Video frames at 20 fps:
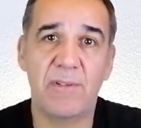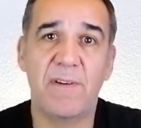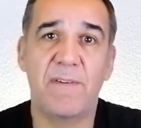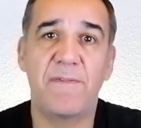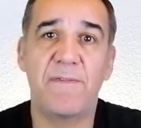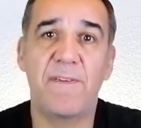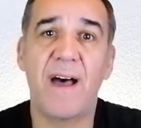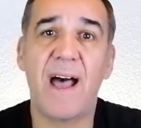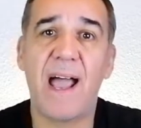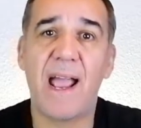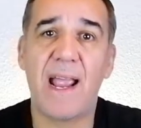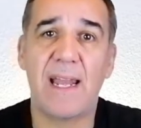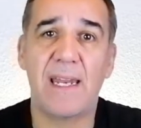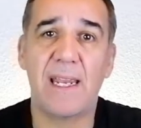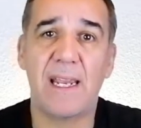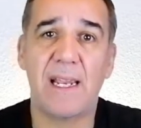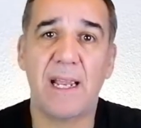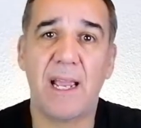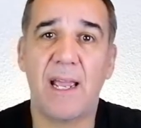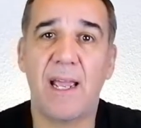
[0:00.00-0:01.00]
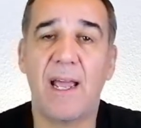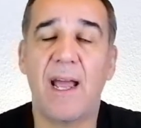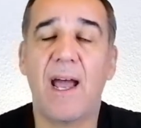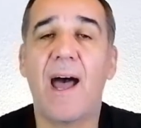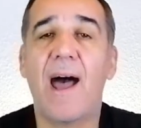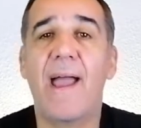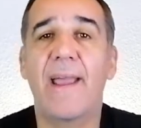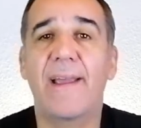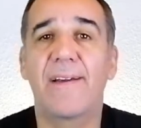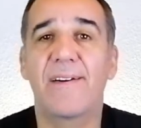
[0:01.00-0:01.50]
defining a
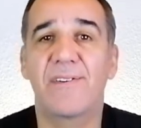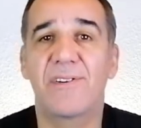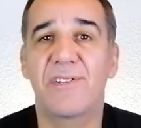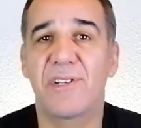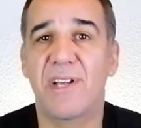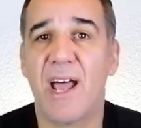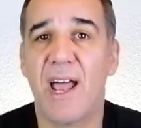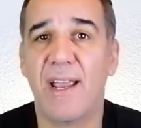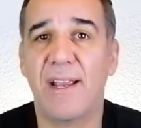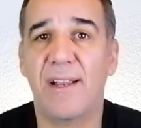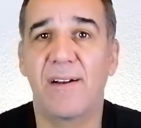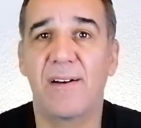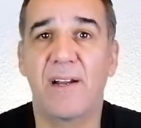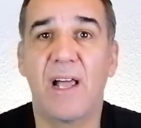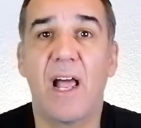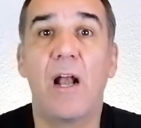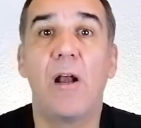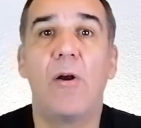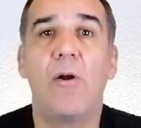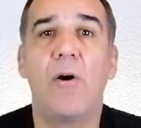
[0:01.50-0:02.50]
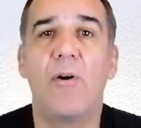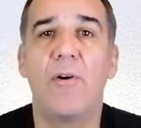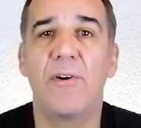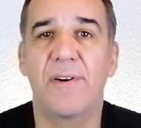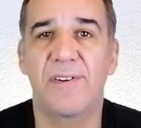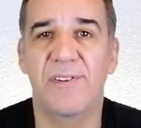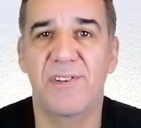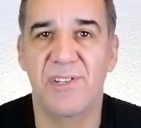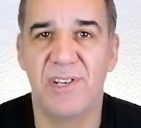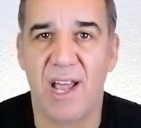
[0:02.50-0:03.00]
higher cycle, a
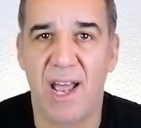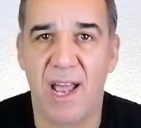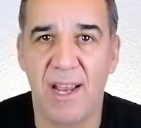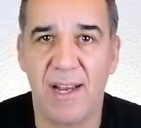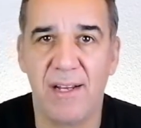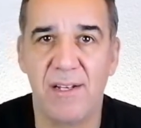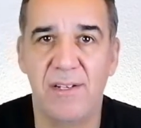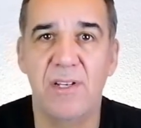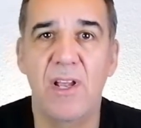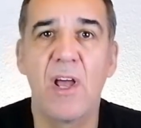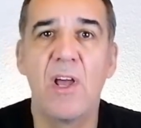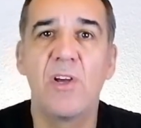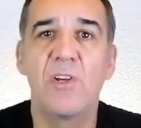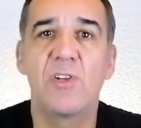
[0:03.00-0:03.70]
longer cycles.